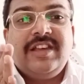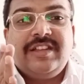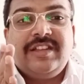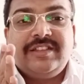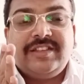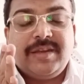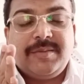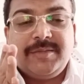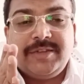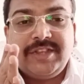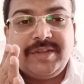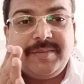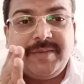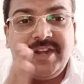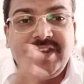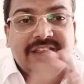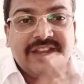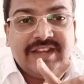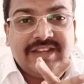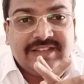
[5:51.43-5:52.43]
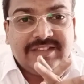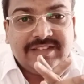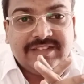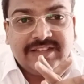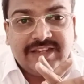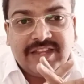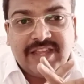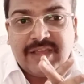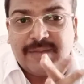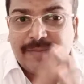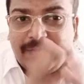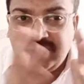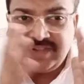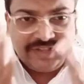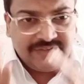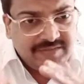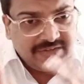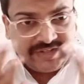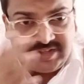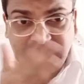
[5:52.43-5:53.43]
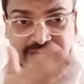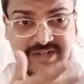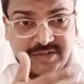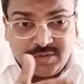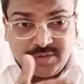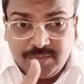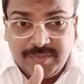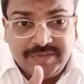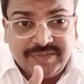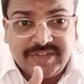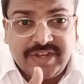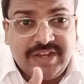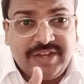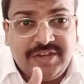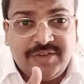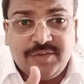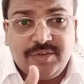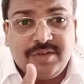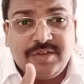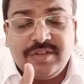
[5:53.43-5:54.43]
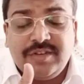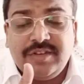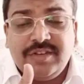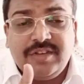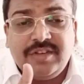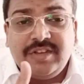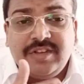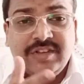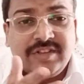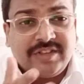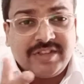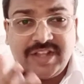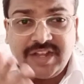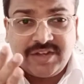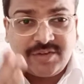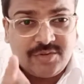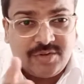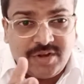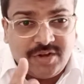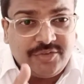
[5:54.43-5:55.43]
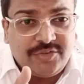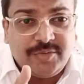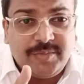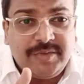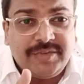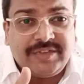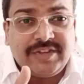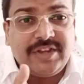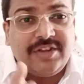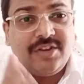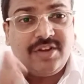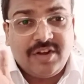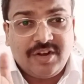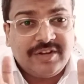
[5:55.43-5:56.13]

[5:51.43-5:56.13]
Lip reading: some other medical necessity happens, even that could be scheduled, that could also be scheduled.